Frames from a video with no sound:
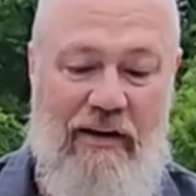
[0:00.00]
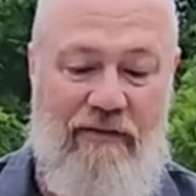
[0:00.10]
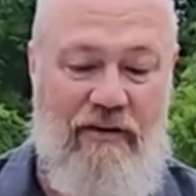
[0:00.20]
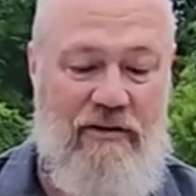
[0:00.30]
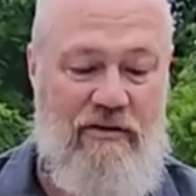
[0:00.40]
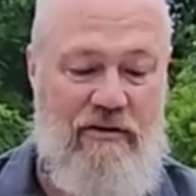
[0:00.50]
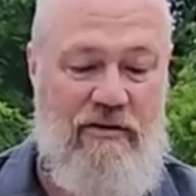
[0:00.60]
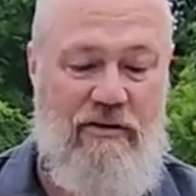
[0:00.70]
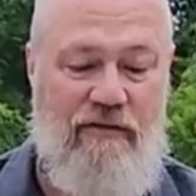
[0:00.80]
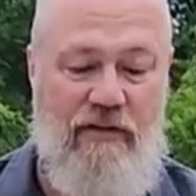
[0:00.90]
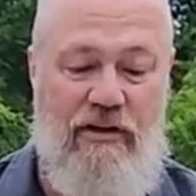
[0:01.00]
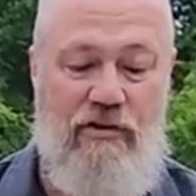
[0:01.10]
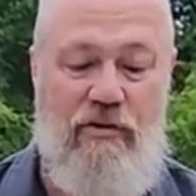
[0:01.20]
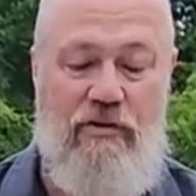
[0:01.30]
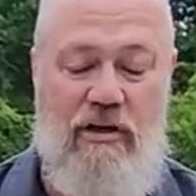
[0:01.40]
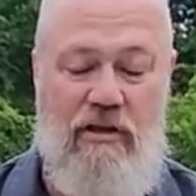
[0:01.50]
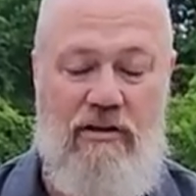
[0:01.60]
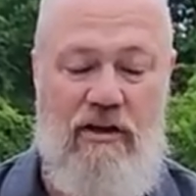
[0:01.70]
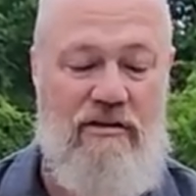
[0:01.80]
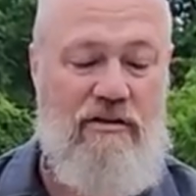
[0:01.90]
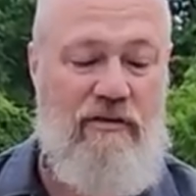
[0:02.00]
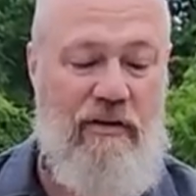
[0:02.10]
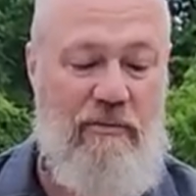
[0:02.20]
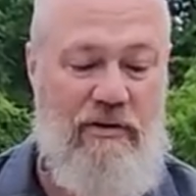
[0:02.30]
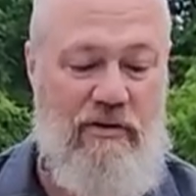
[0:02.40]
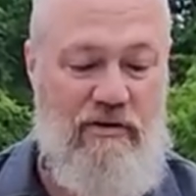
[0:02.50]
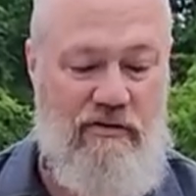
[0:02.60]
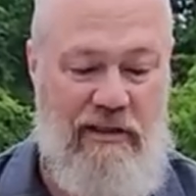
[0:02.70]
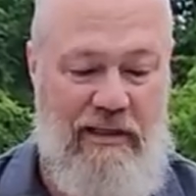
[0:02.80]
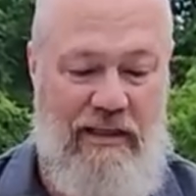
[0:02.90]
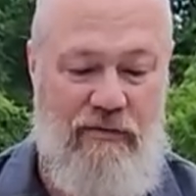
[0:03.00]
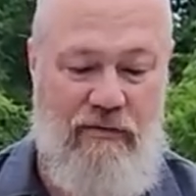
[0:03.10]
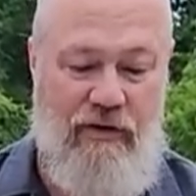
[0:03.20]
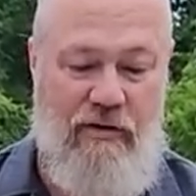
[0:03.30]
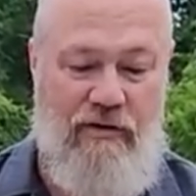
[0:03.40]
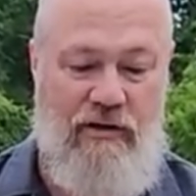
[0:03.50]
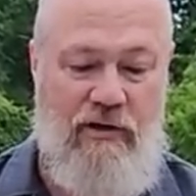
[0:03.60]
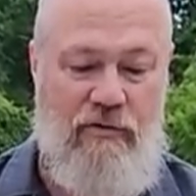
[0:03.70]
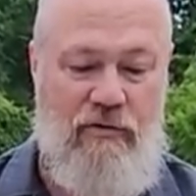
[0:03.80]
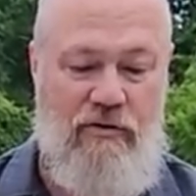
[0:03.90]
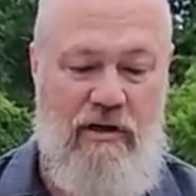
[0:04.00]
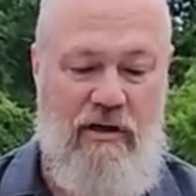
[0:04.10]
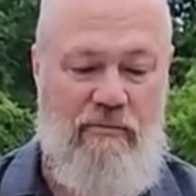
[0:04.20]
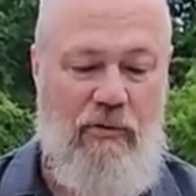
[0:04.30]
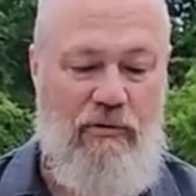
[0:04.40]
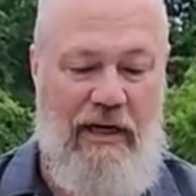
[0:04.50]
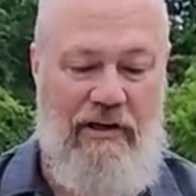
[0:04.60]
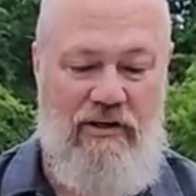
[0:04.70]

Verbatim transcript: guide, features, features dozens of images of slings from various cultures, both